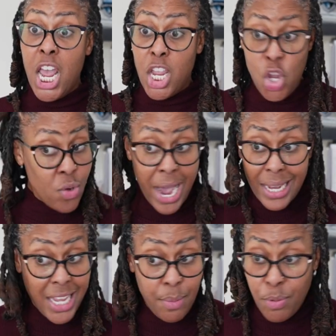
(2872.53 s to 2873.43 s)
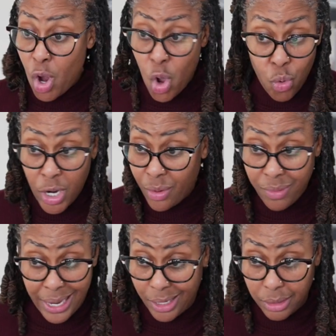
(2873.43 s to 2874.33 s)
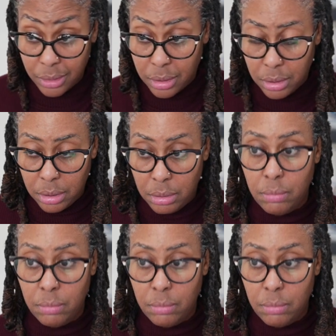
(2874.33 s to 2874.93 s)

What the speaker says: You got to keep your own good records.